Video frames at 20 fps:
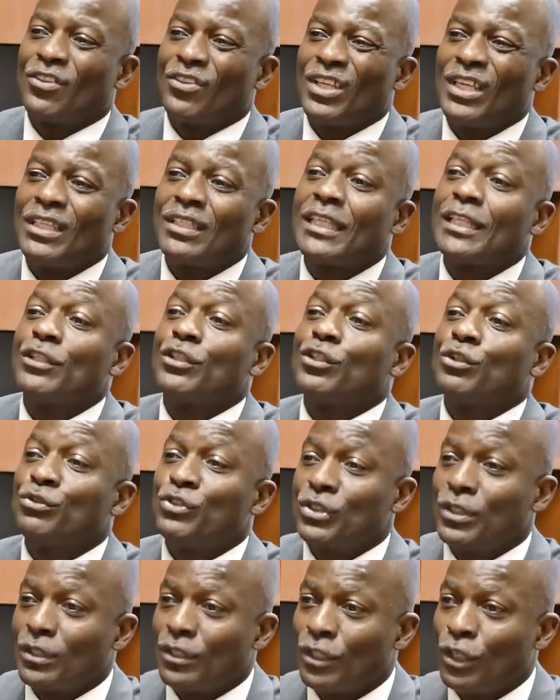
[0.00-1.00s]
thing that you
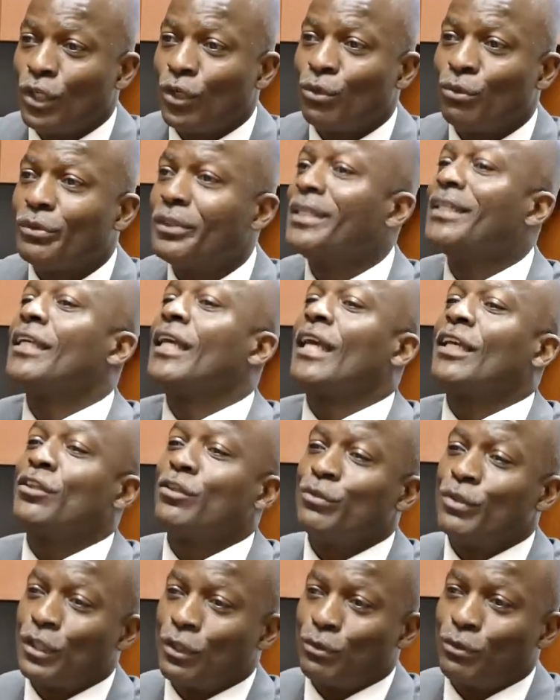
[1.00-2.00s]
should know and
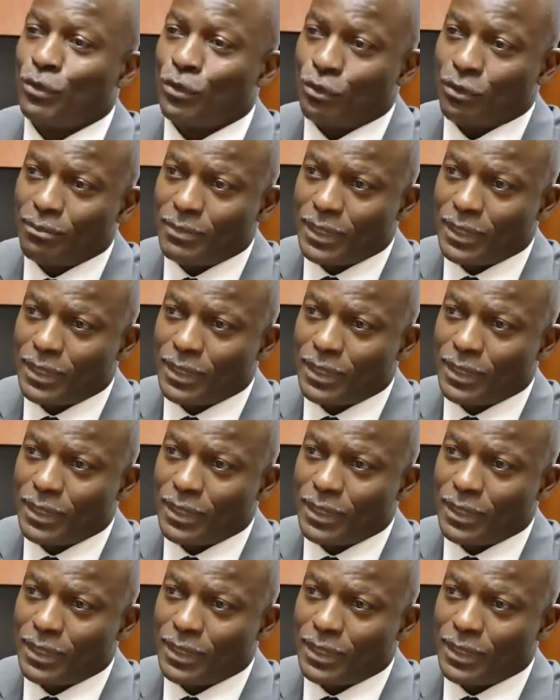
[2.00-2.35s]
you don't know